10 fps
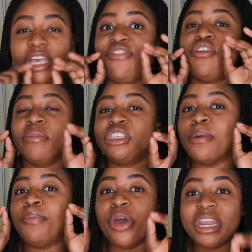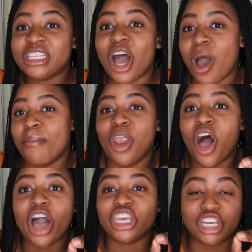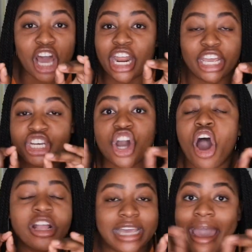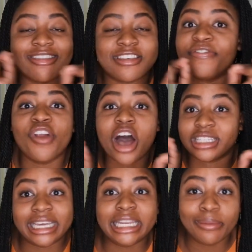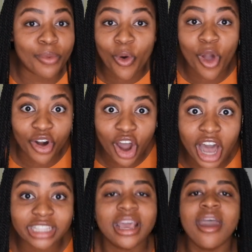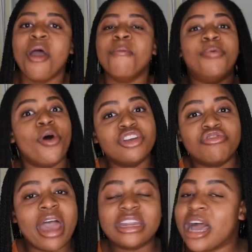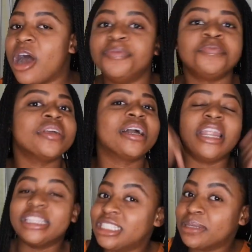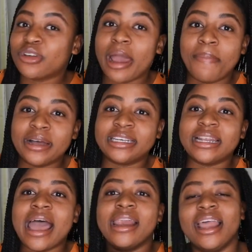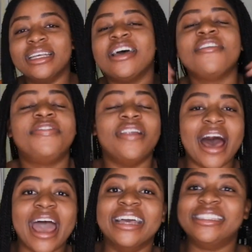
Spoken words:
like if you miss your boarding time, like you can't catch the flight anymore, right? Board right now, click the subscribe button, and let's fly